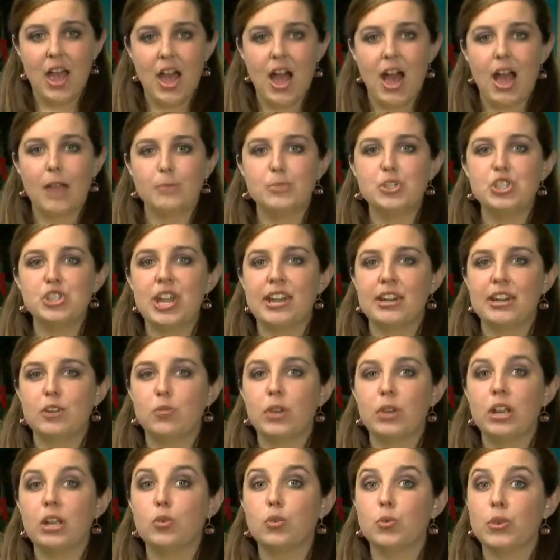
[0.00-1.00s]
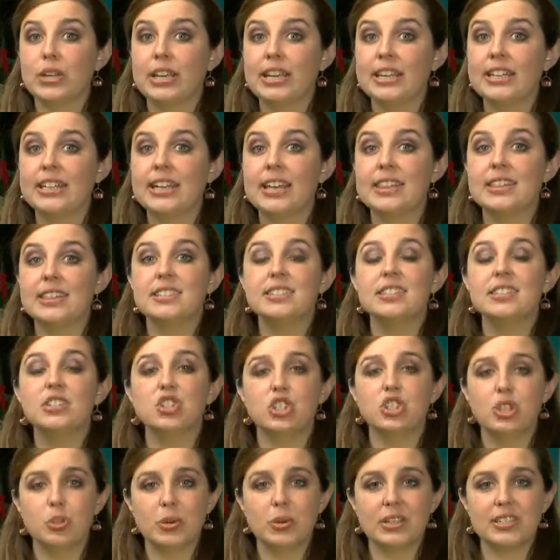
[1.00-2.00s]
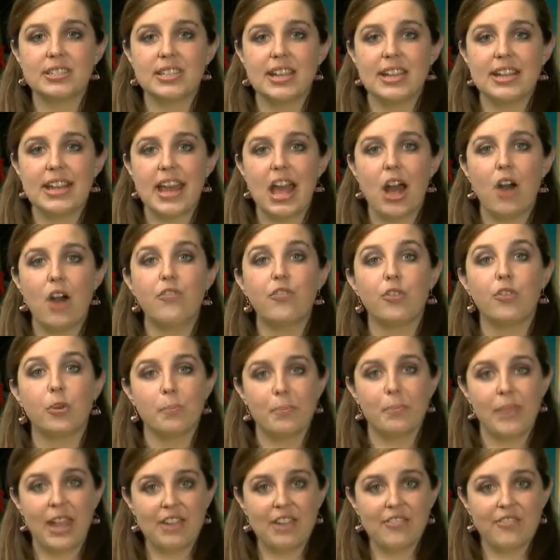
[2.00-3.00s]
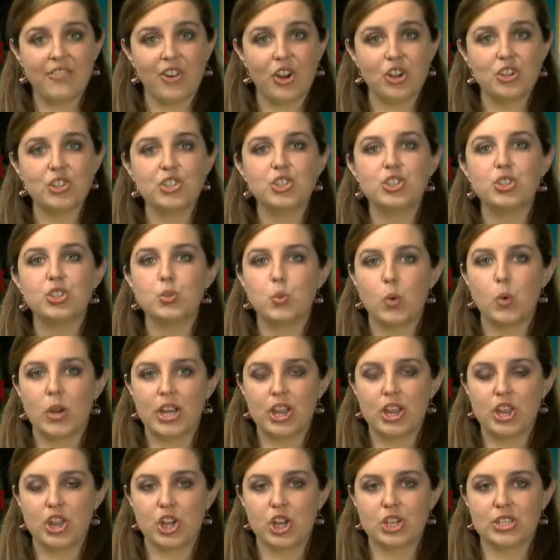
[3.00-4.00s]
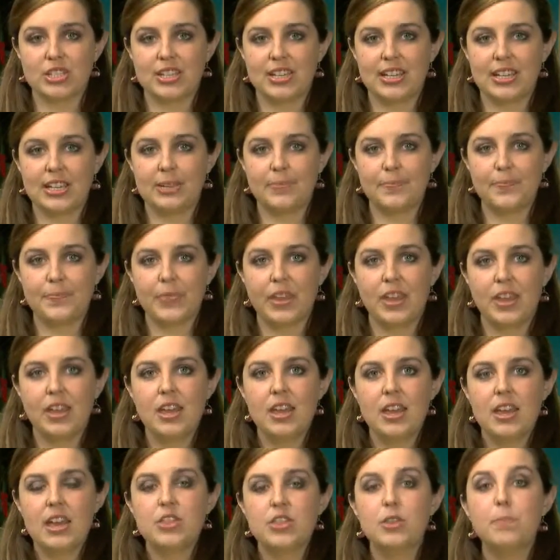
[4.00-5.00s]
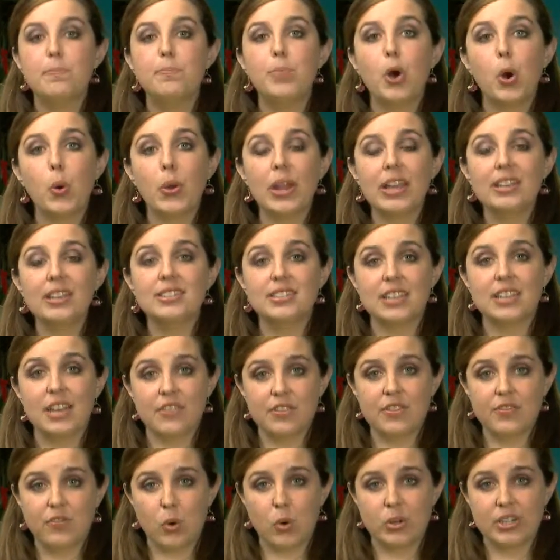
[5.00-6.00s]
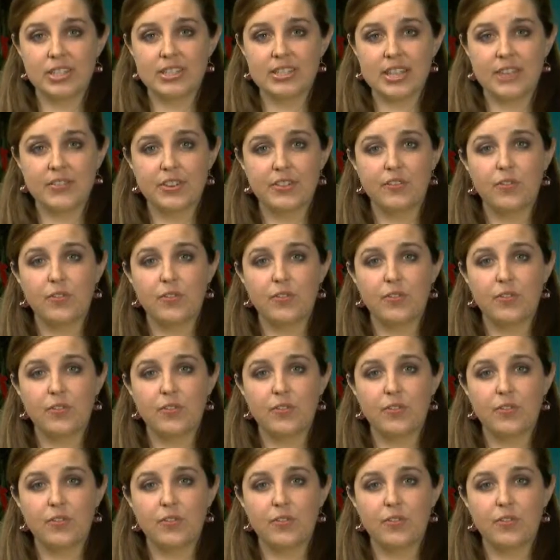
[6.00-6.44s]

I'm Shannon Ray Green, and this is USA Now for May 1st, 2013. The Boeing 747